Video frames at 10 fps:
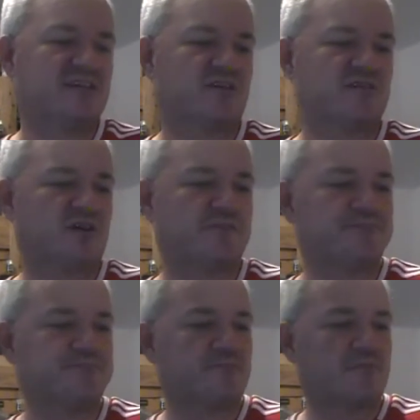So.
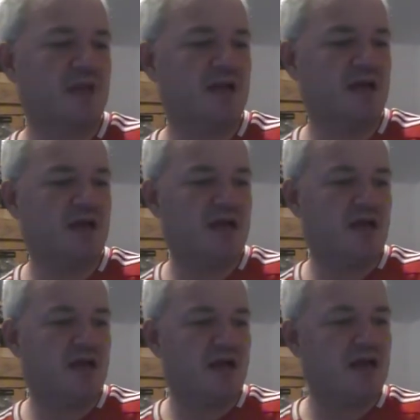
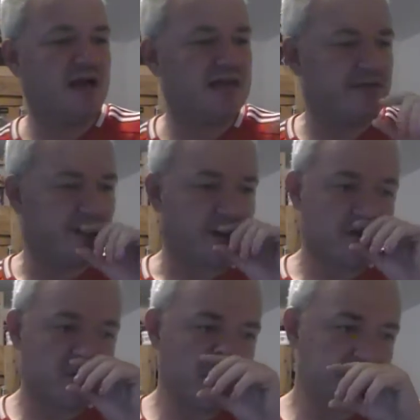And here we go,
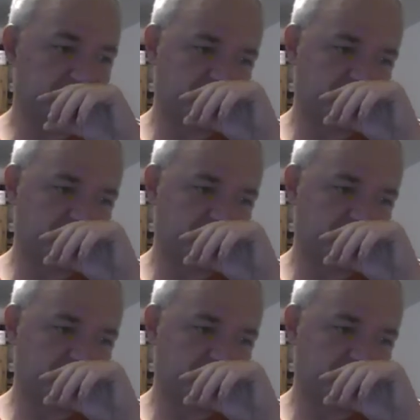another one.